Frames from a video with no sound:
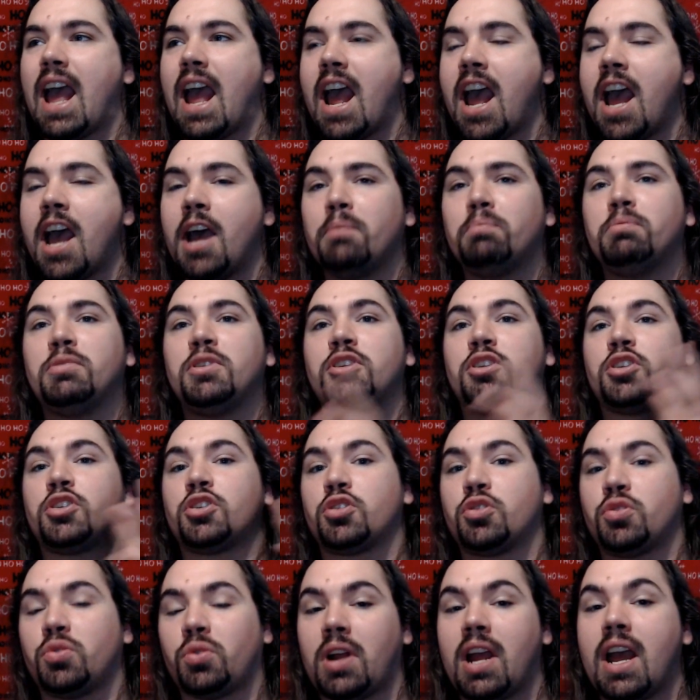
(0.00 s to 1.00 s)

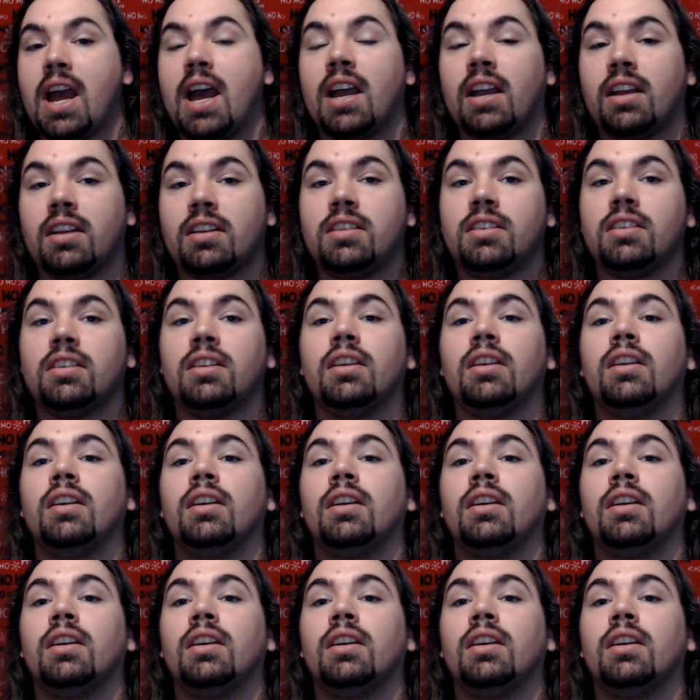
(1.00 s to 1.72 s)
abstract